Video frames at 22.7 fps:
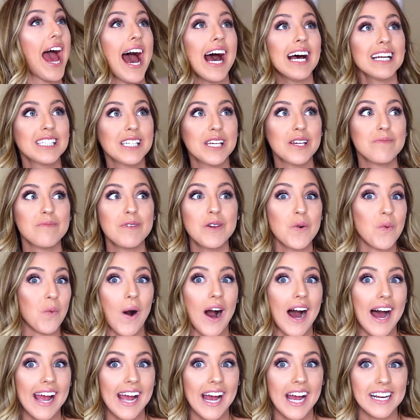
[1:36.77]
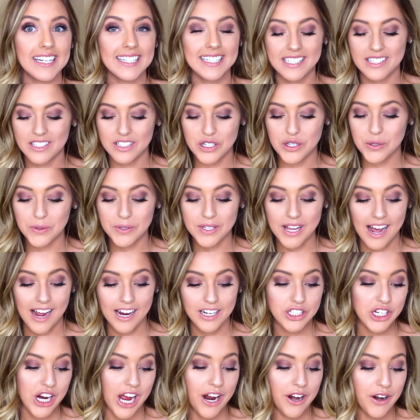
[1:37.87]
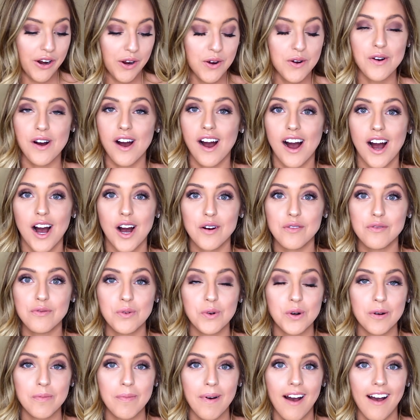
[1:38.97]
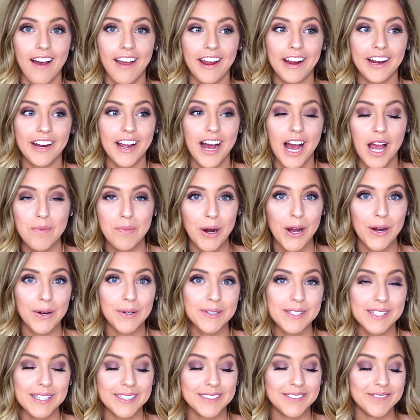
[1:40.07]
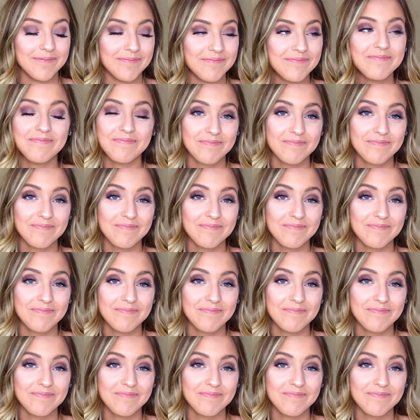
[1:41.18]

asking me why I use eyeshadow uh, for my eyebrows, and